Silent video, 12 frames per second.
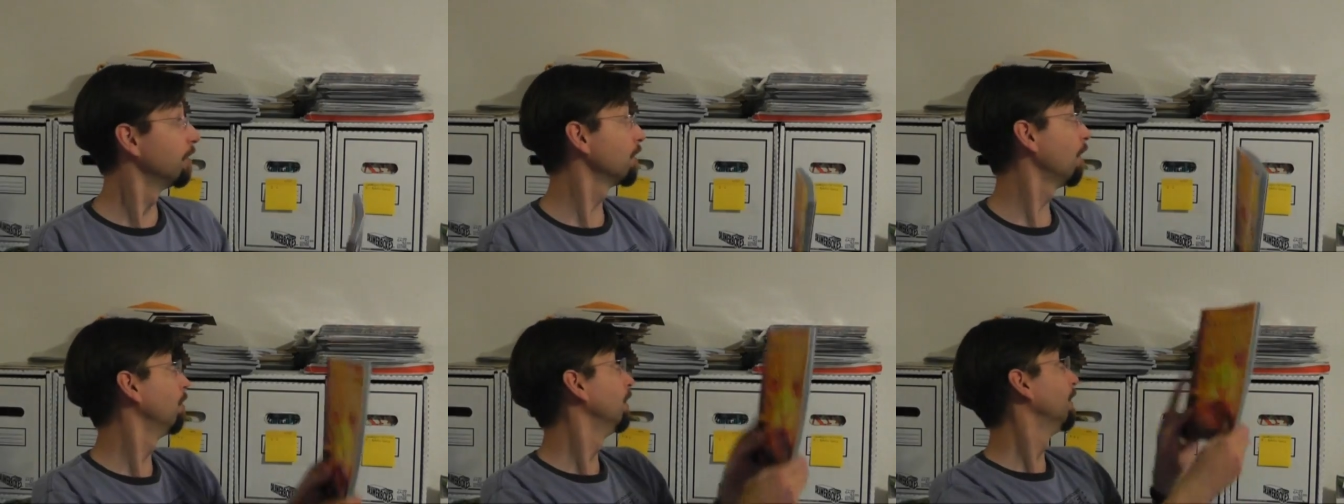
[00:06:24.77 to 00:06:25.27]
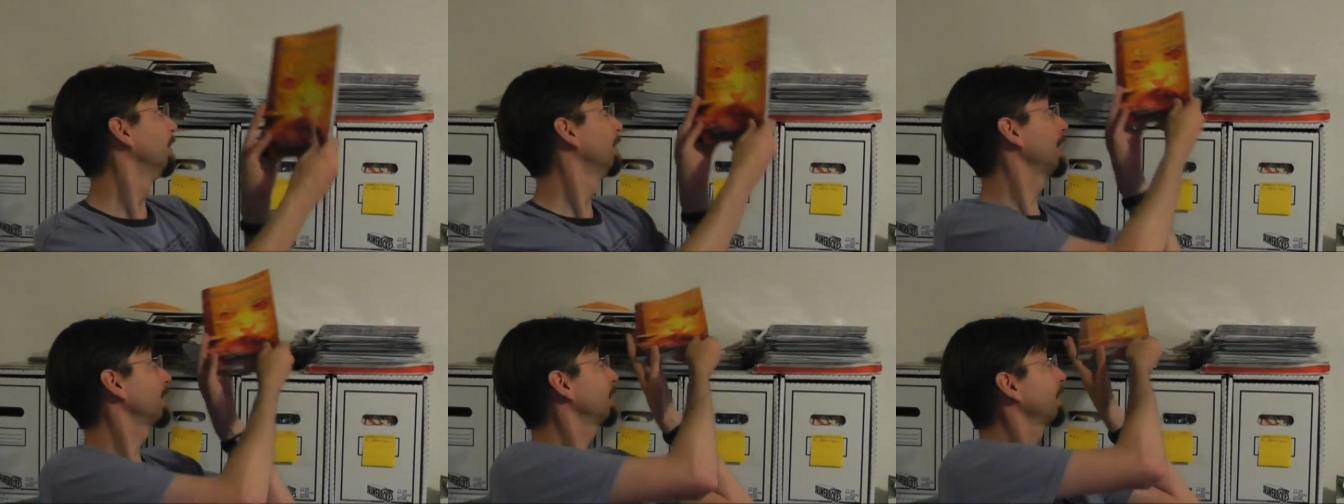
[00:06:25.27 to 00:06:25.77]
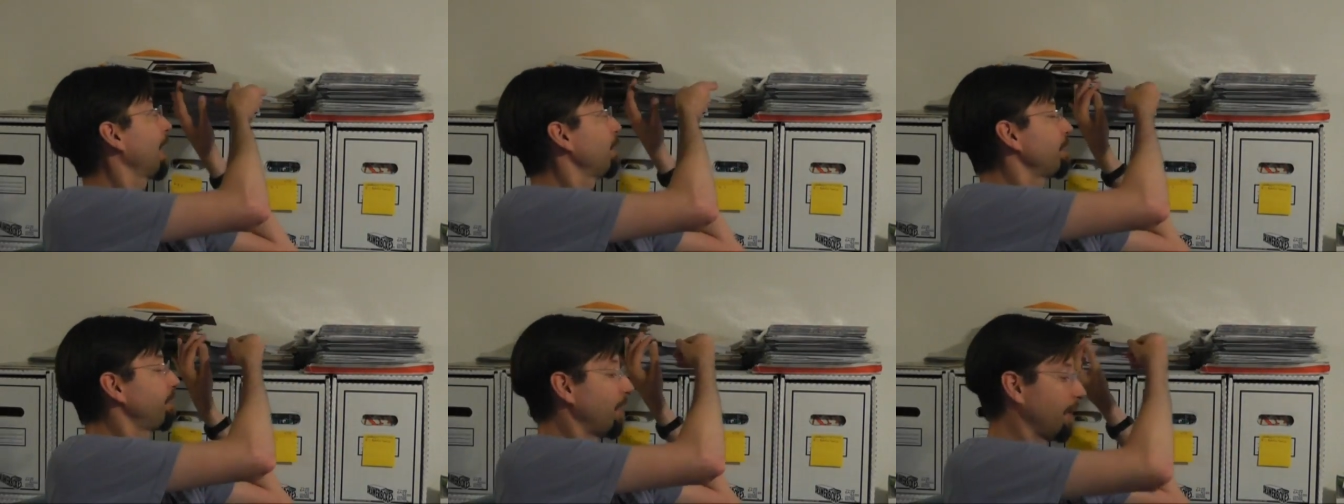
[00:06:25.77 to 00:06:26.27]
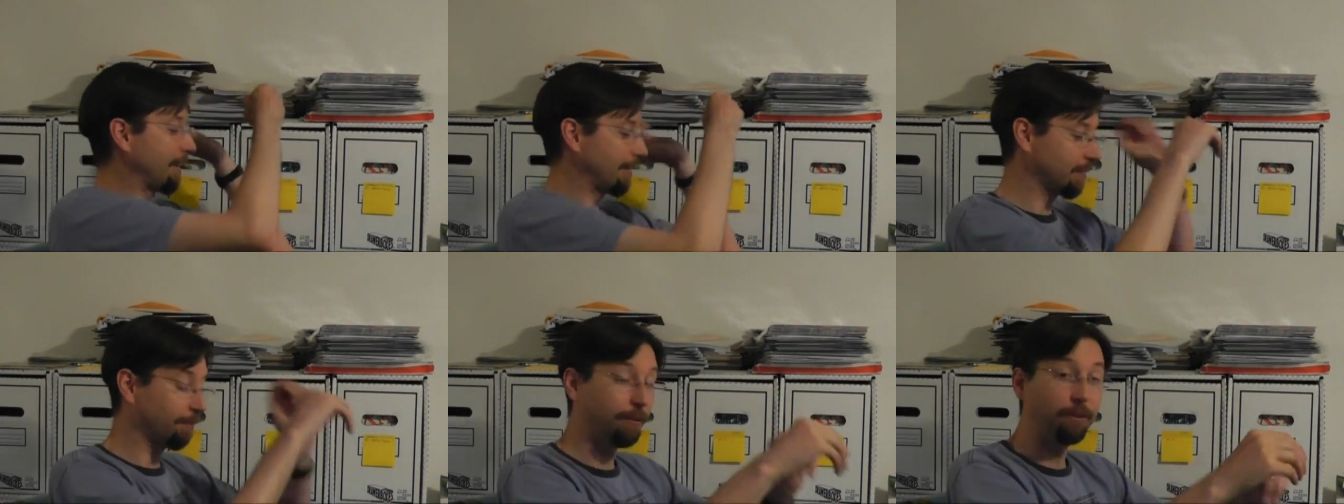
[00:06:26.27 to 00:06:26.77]
So that's that'll be fun.
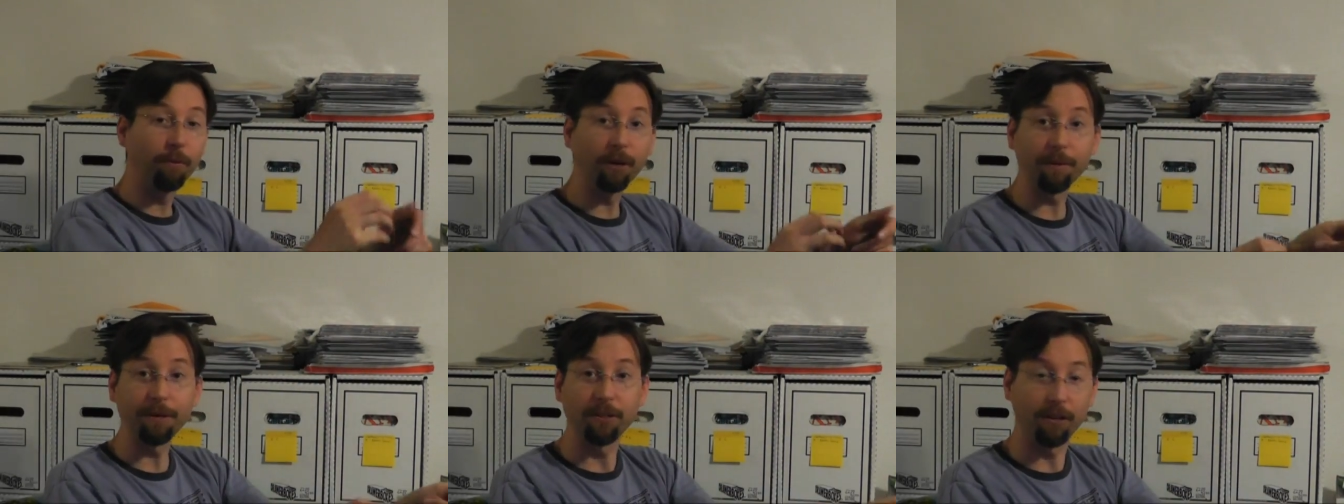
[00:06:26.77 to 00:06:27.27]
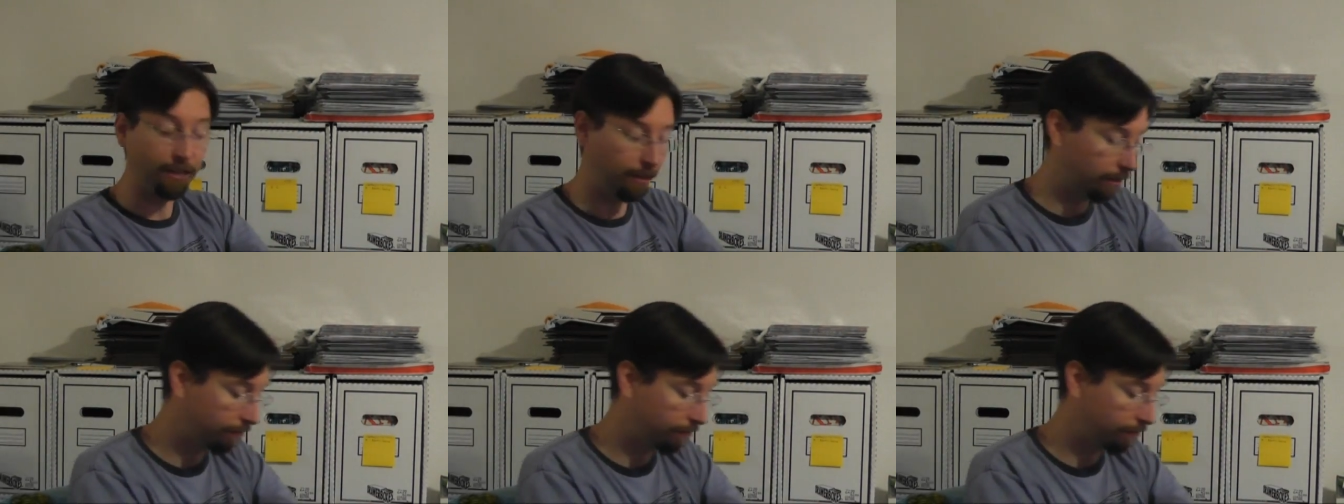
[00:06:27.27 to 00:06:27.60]
That's something that we're going to be doing here